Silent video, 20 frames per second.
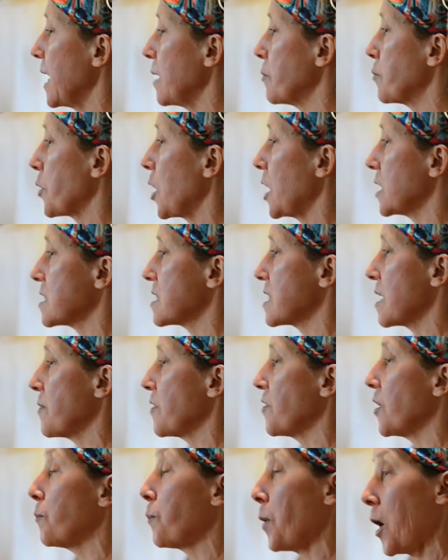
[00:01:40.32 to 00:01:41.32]
have brought
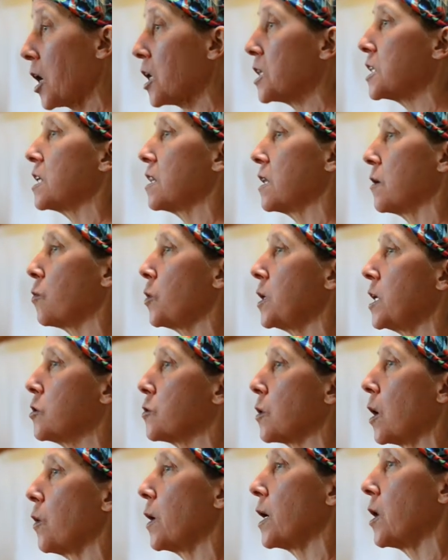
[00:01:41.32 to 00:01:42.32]
some of the barley that
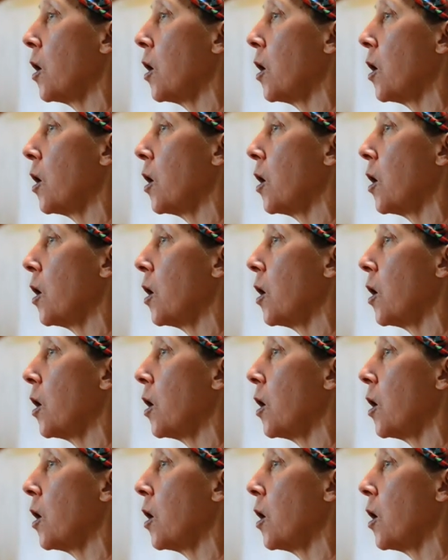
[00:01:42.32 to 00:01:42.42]
we grow at